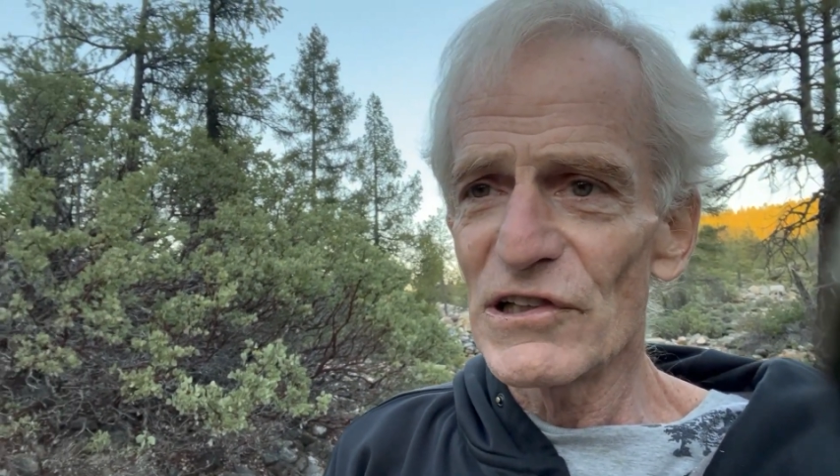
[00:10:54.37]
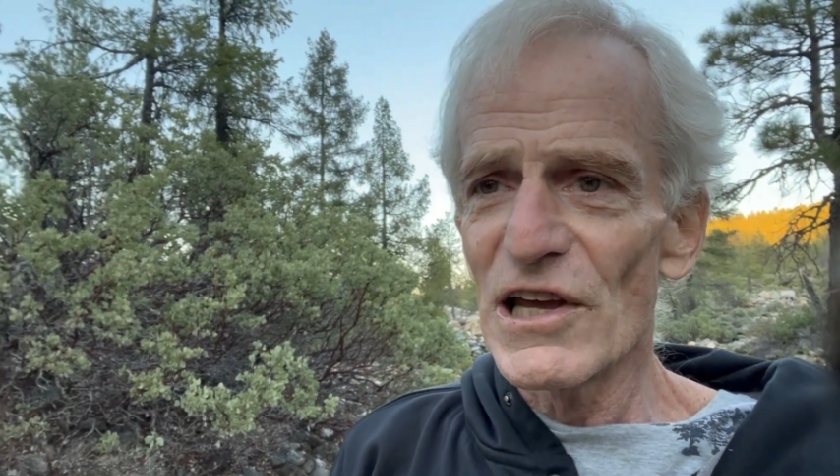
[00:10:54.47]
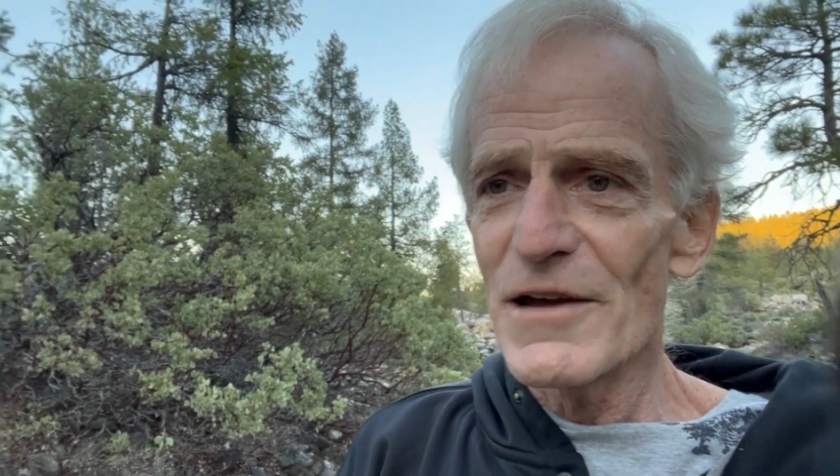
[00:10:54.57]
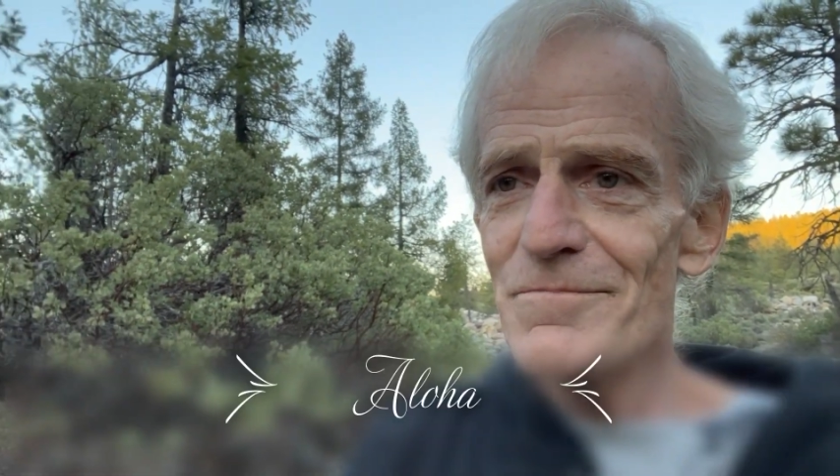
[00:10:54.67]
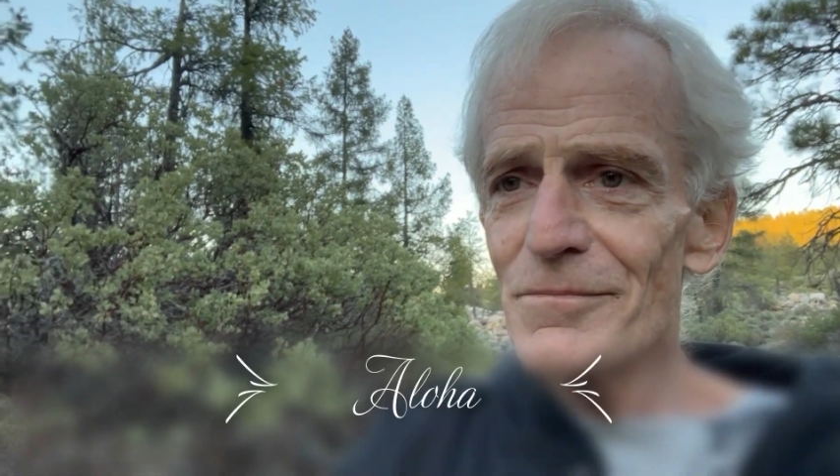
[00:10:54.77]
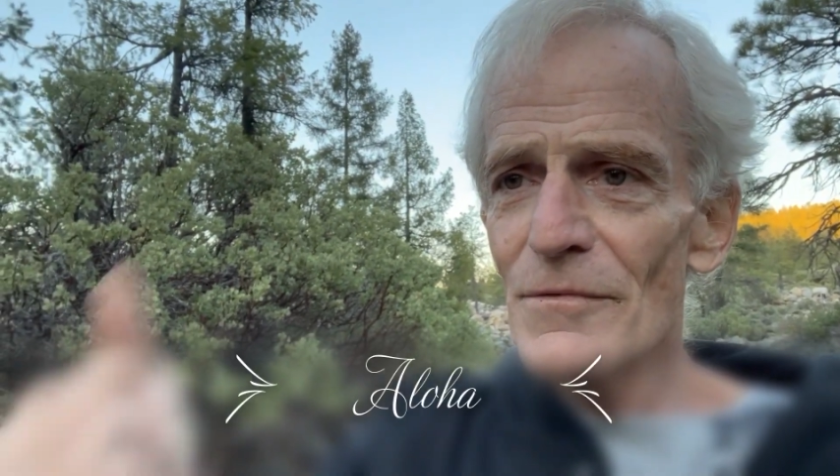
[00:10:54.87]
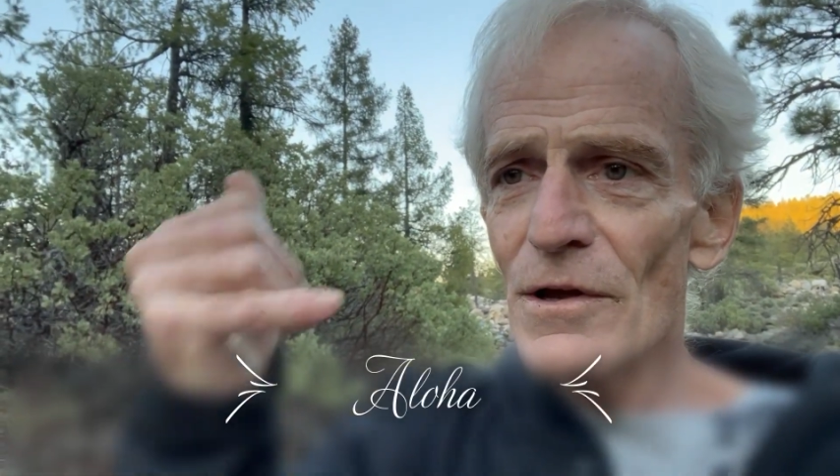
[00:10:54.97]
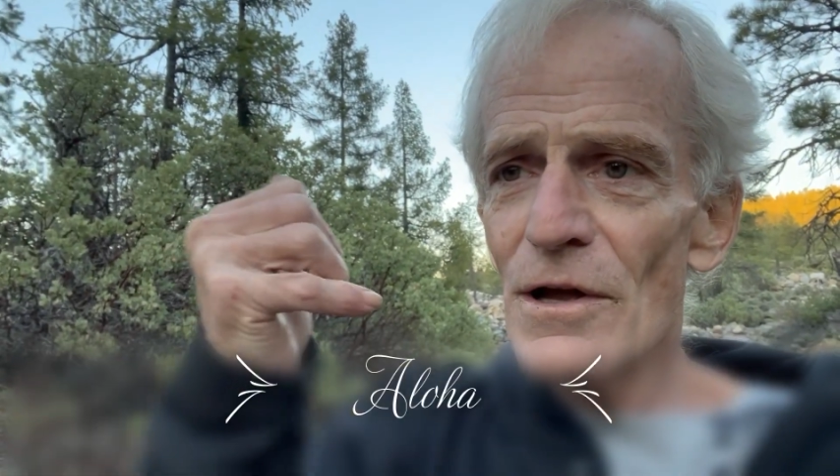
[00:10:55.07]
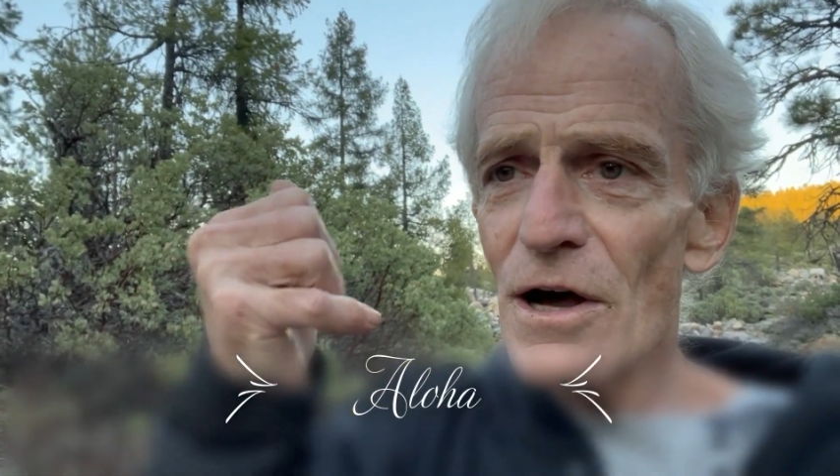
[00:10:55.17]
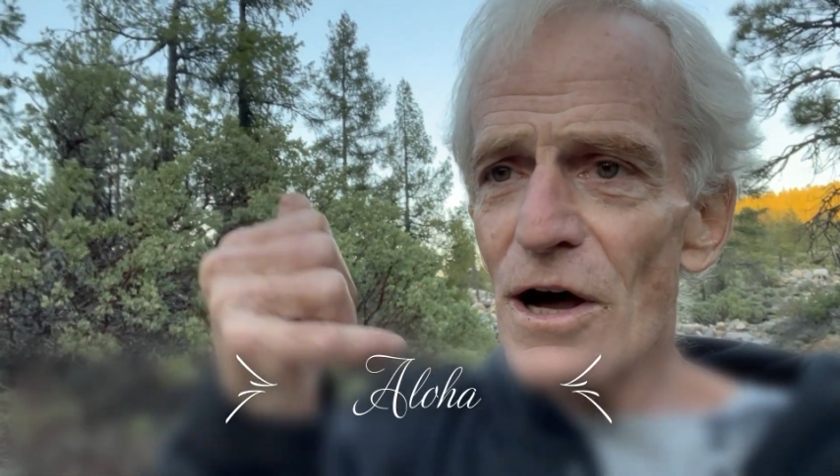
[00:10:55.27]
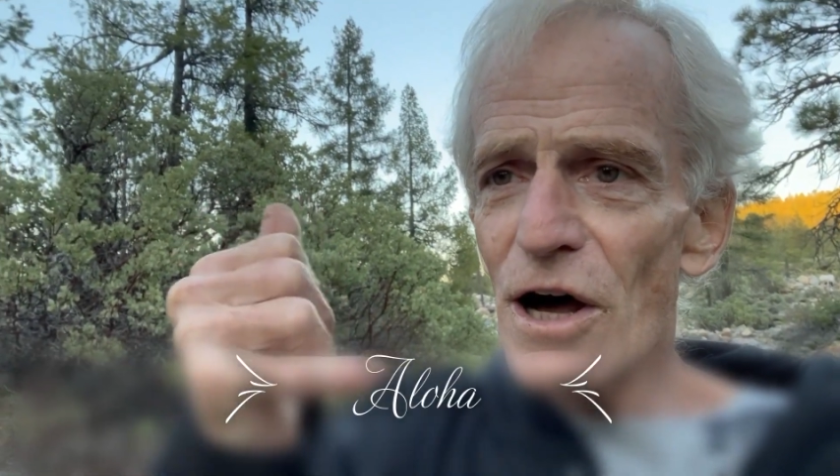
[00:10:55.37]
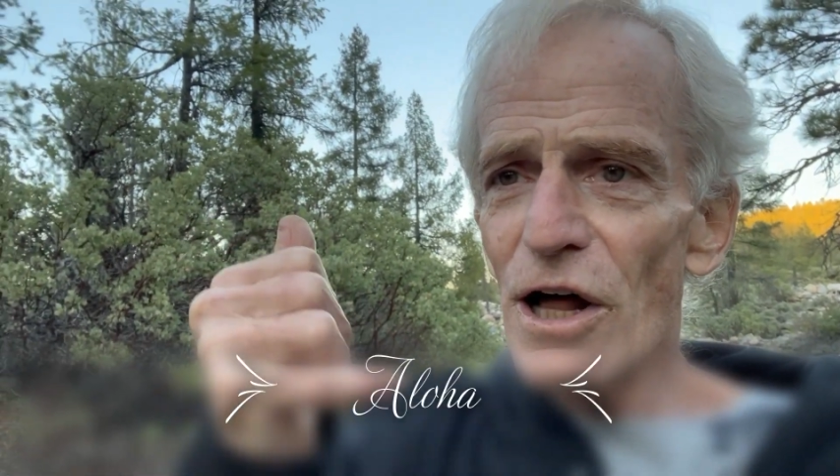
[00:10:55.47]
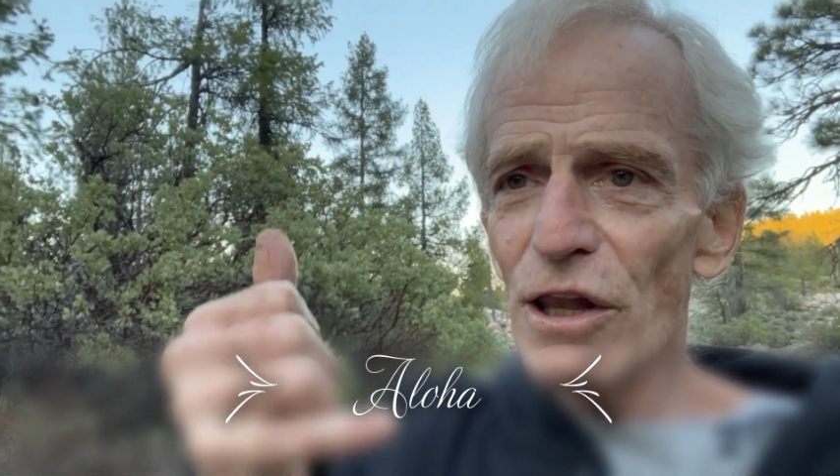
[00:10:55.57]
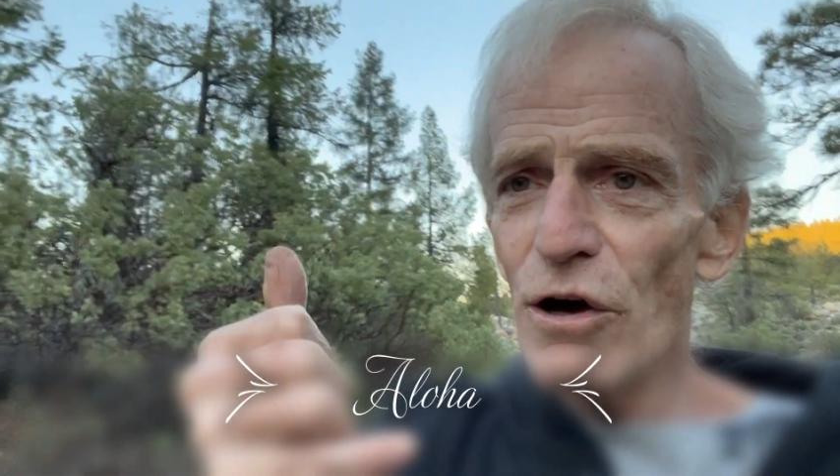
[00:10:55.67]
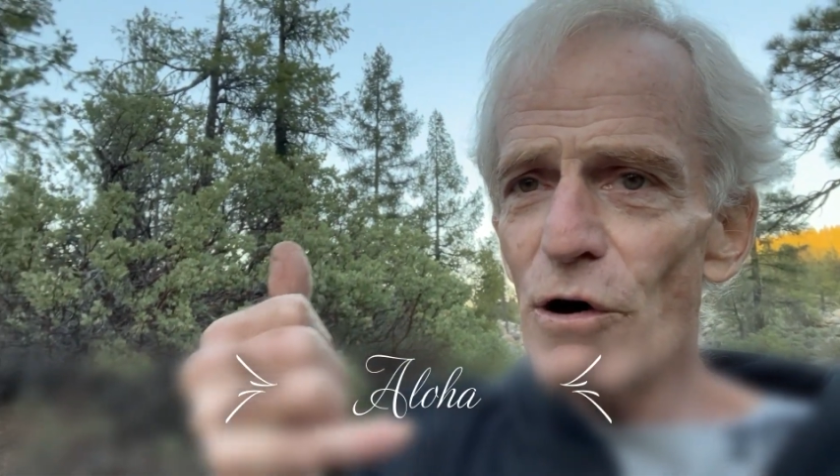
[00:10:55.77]
saying
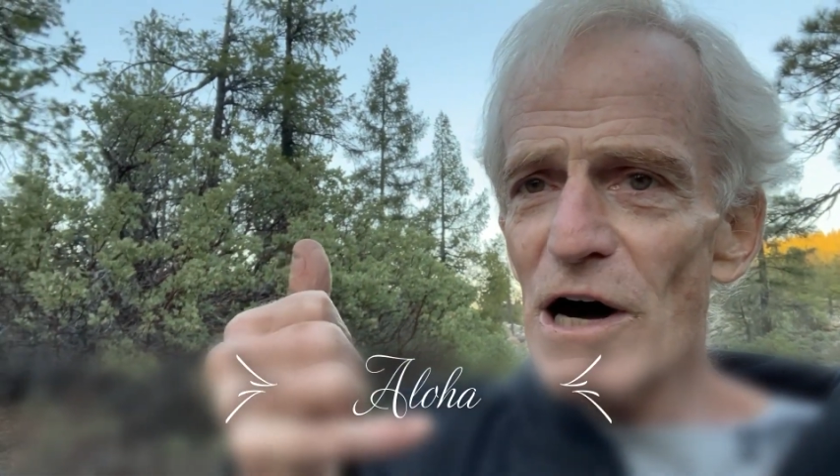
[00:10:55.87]
hello.